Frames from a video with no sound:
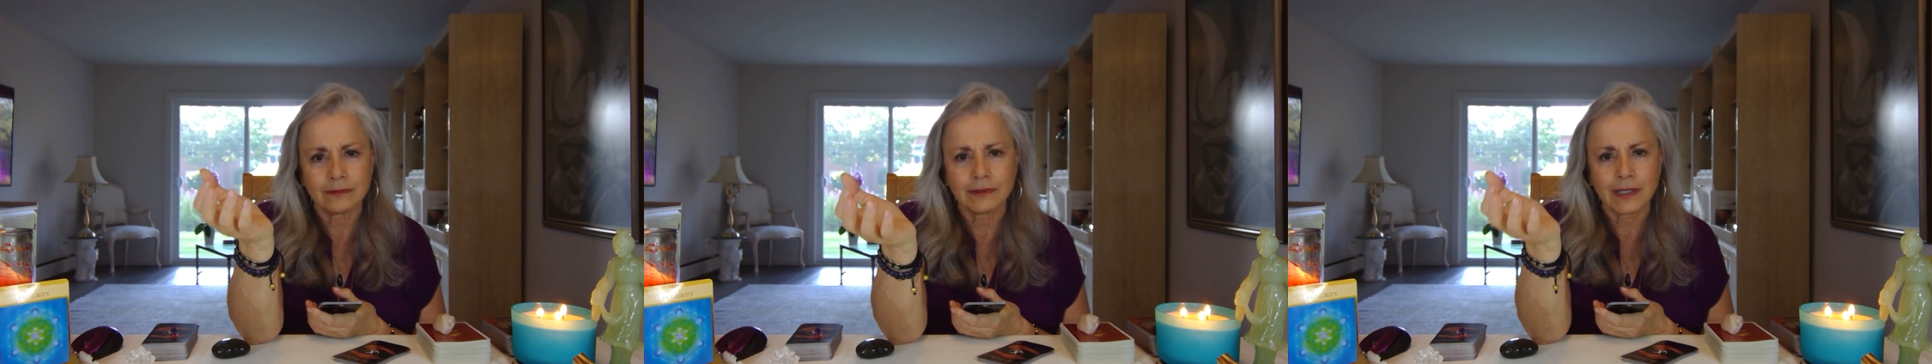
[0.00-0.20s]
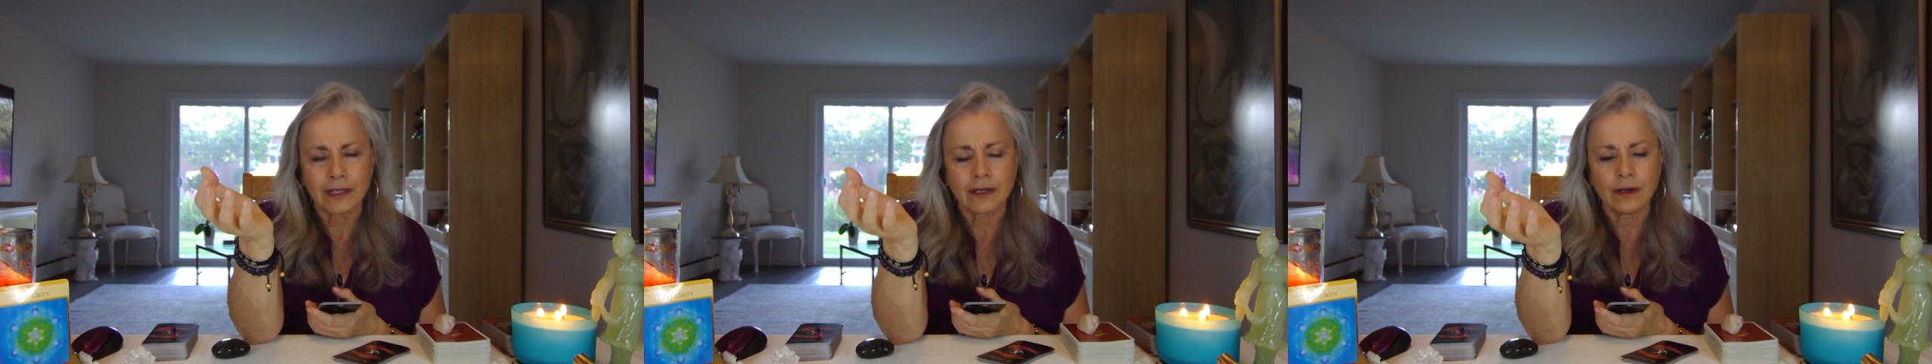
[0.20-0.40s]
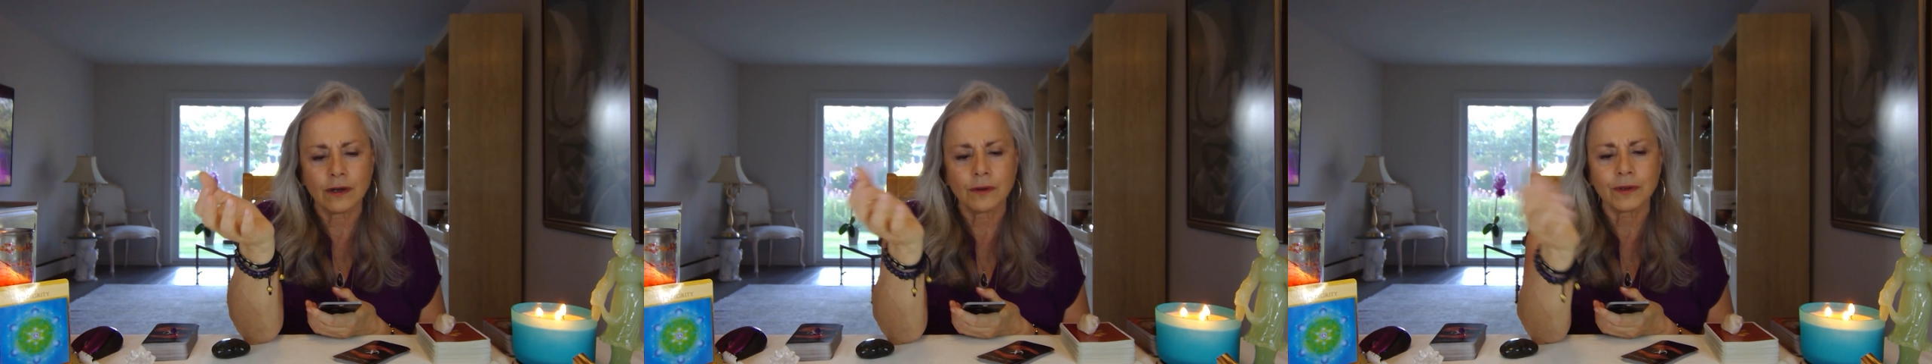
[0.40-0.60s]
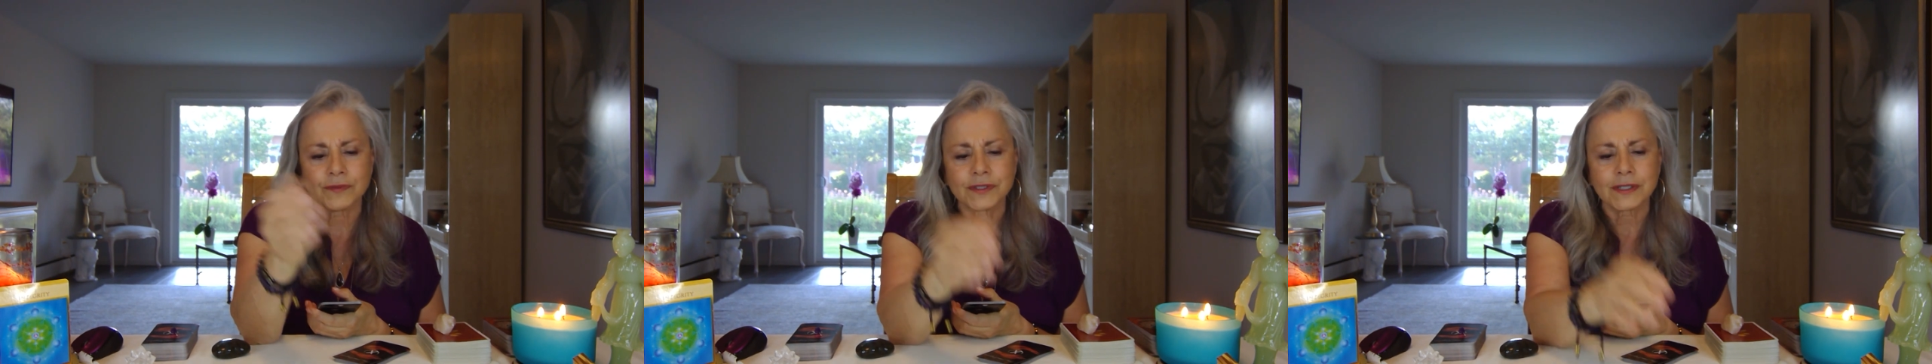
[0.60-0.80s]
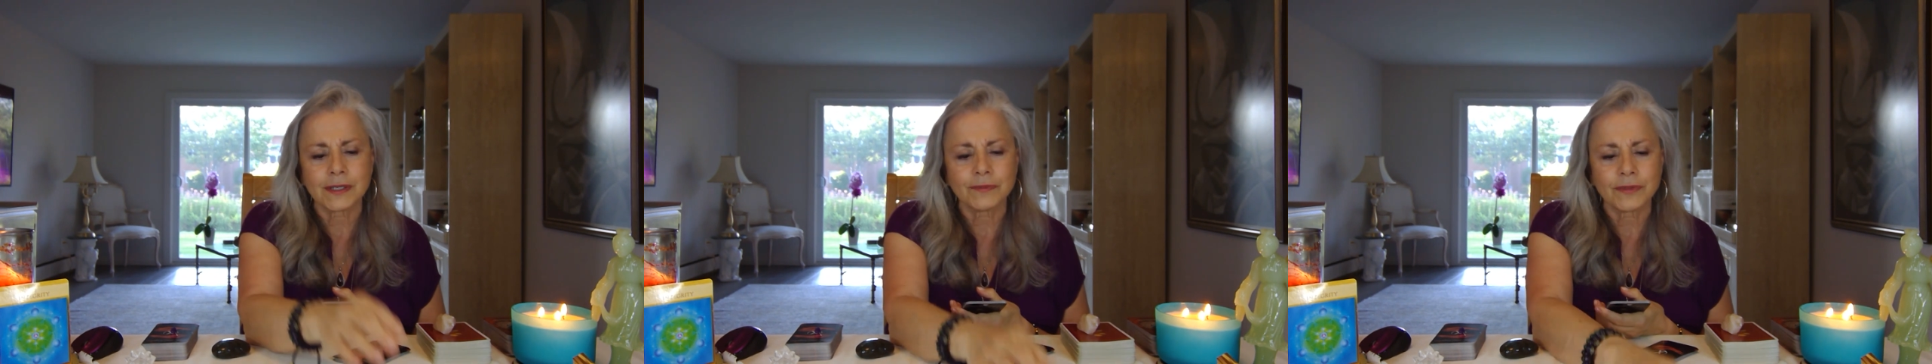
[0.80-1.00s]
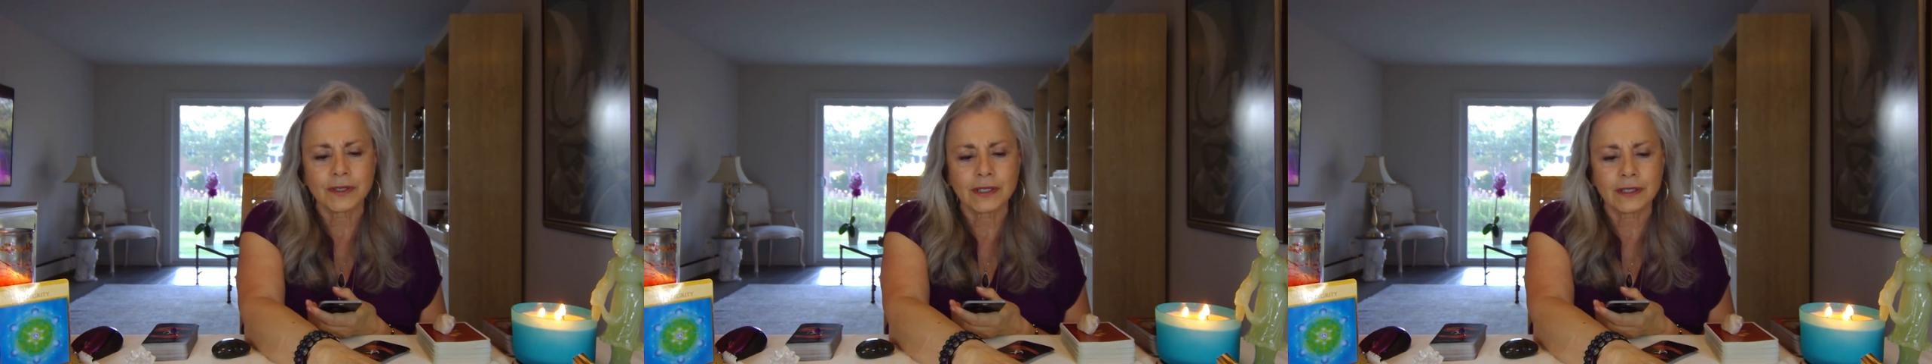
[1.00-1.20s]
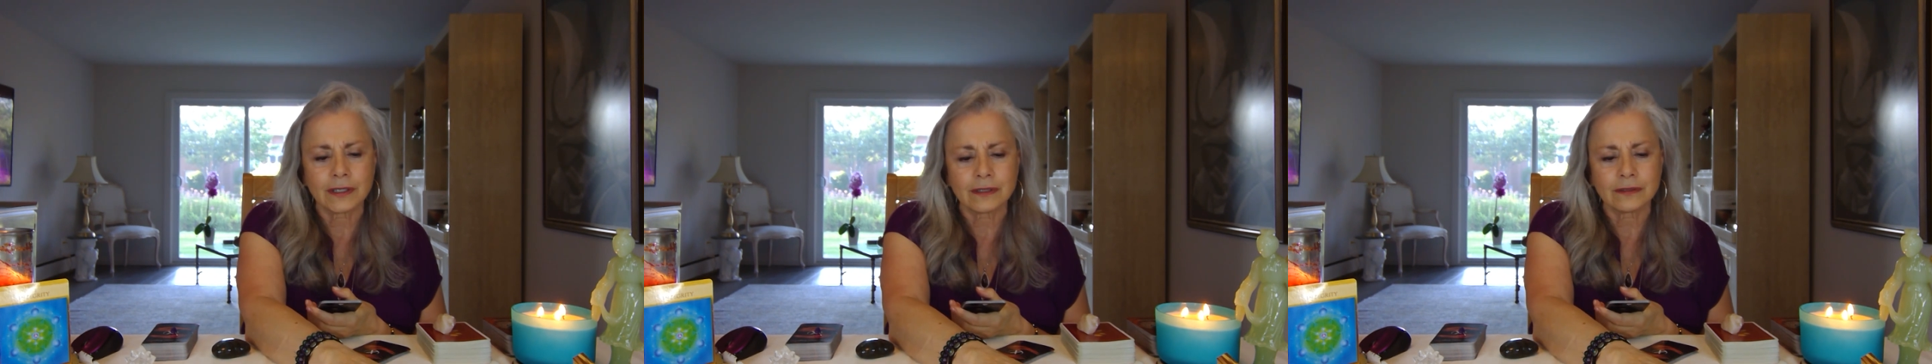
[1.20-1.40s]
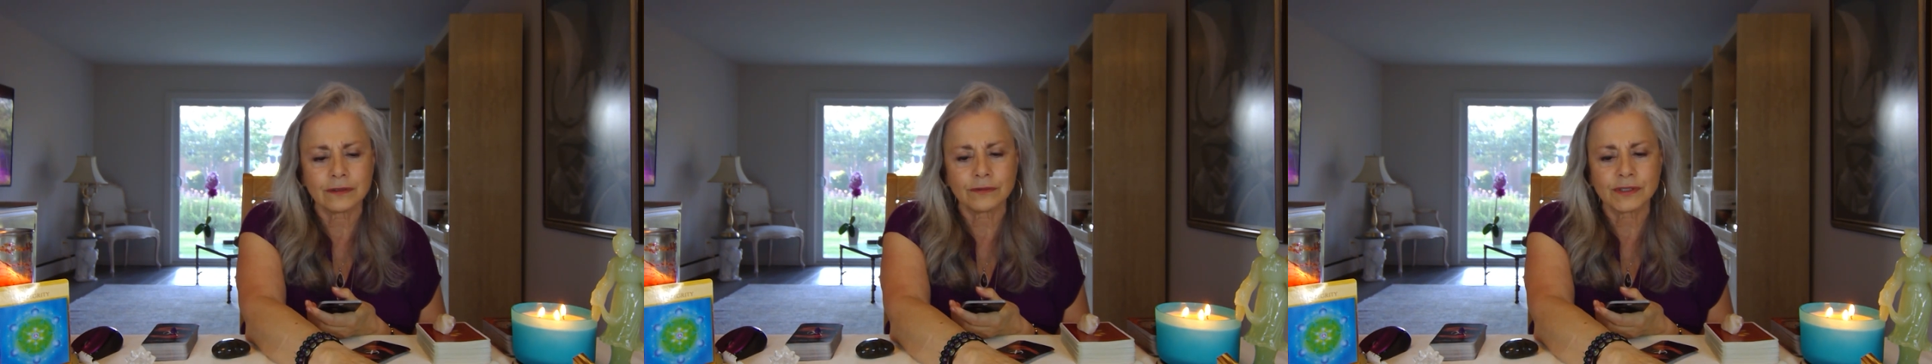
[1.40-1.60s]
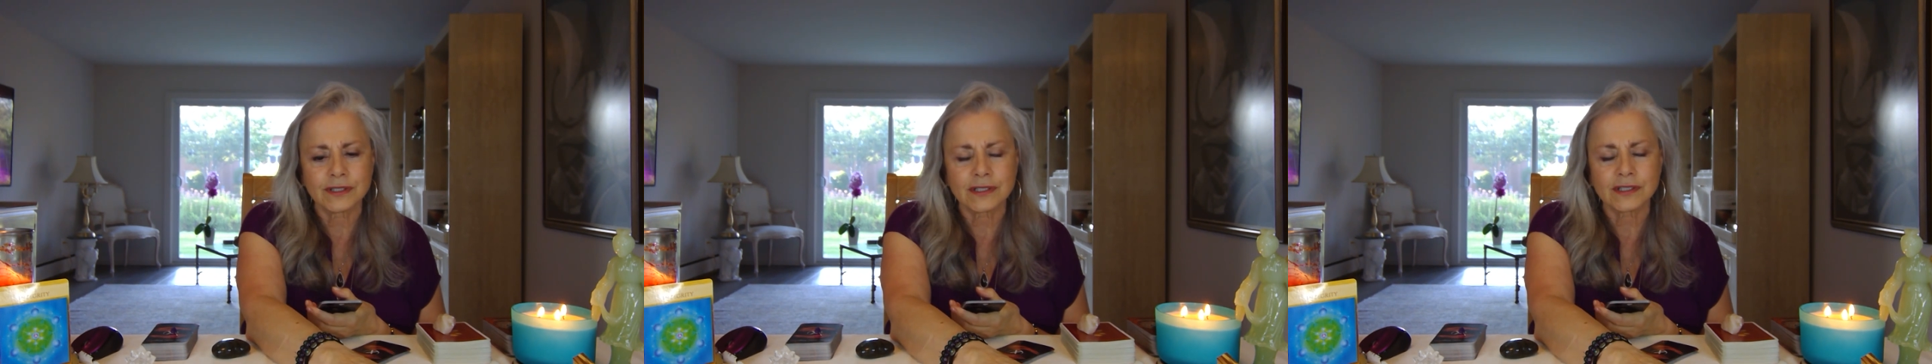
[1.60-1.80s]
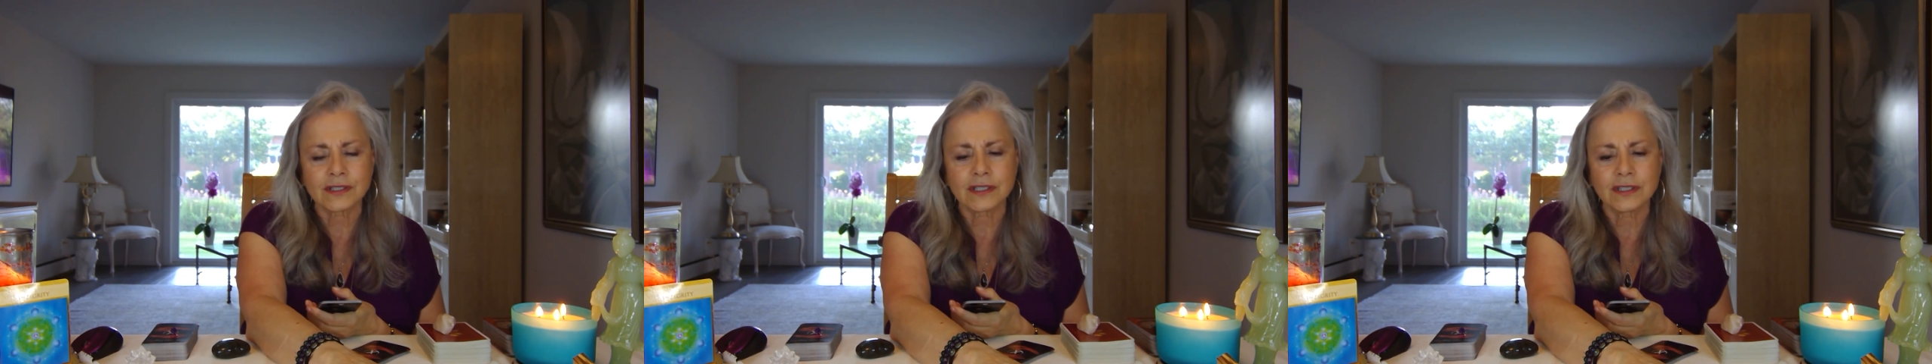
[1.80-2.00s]
let go of something and you're
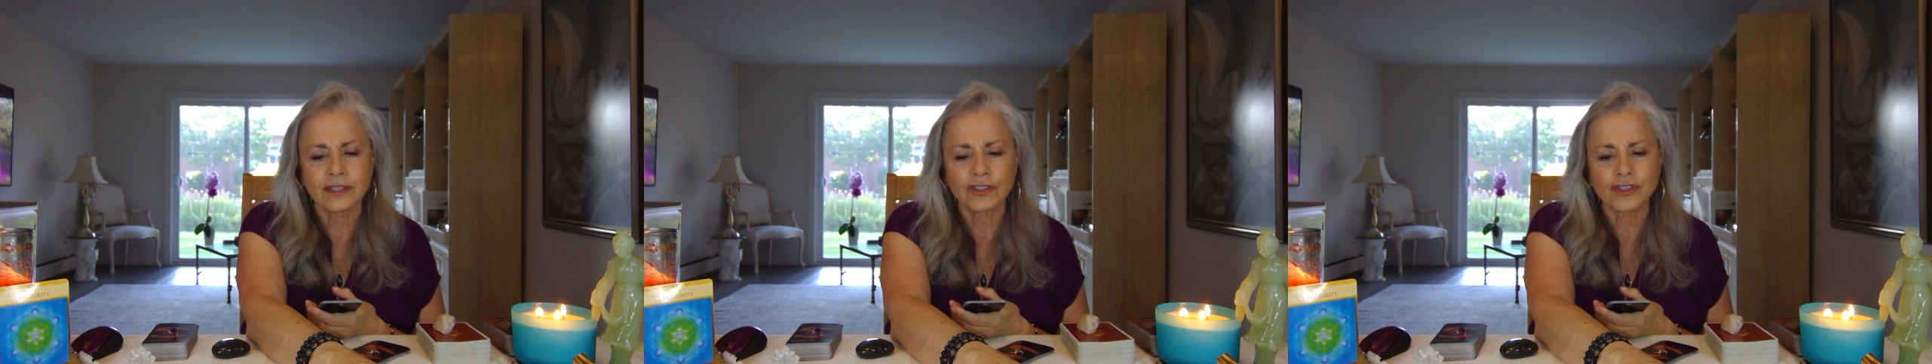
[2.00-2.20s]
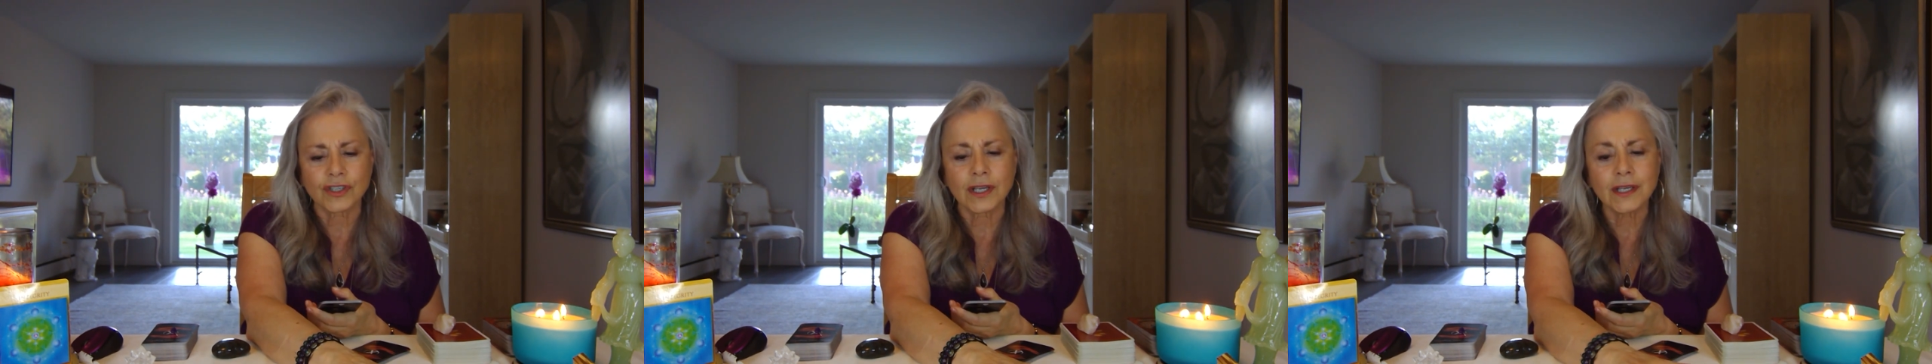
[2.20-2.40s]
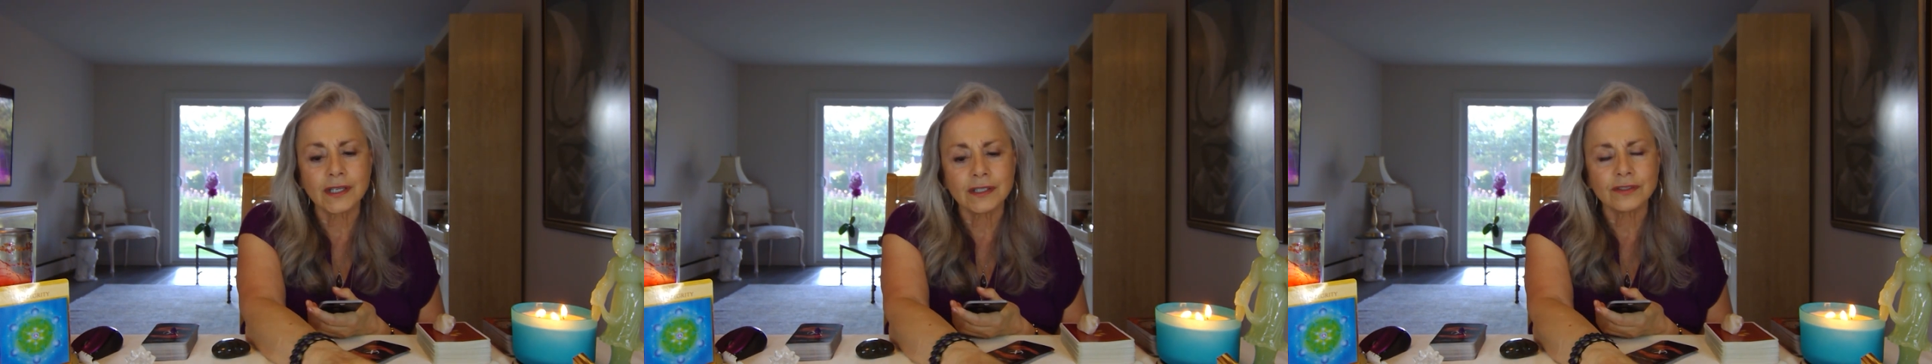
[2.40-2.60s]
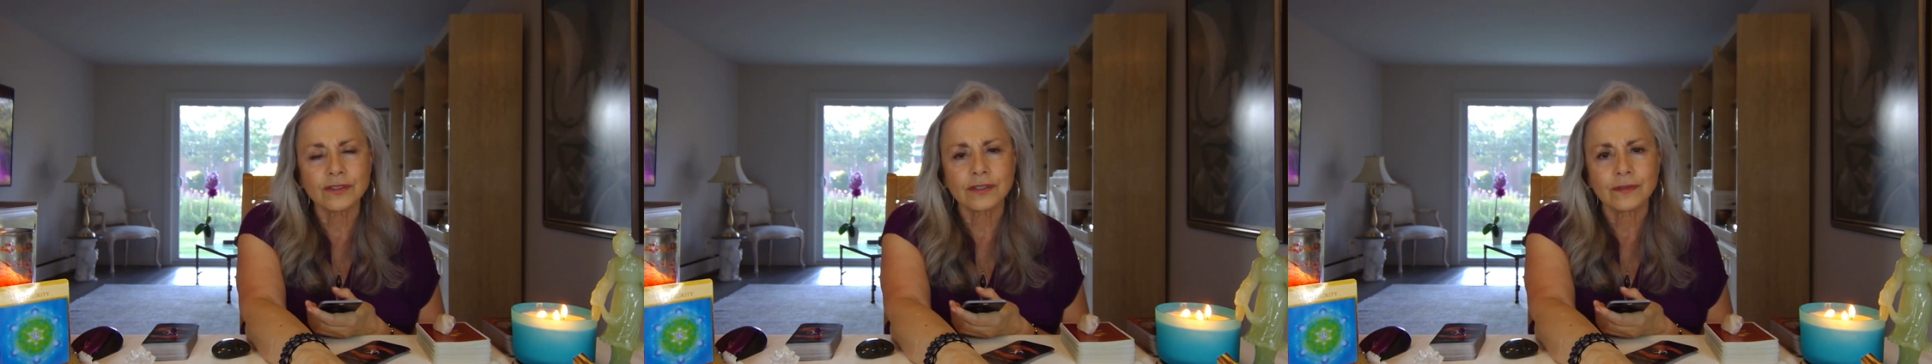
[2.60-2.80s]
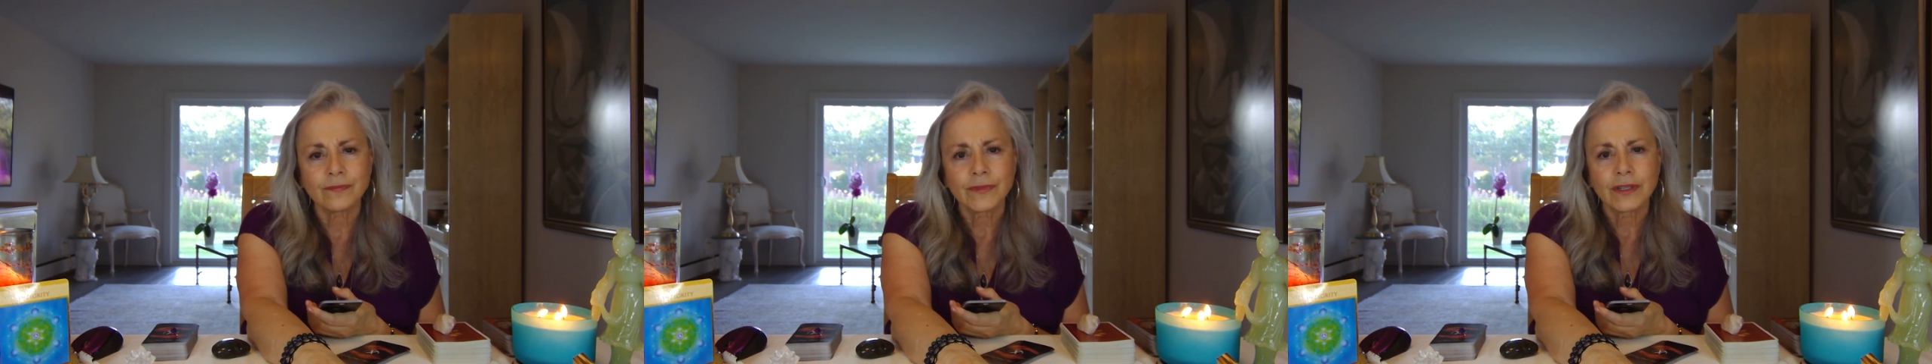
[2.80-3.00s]
resisting the change.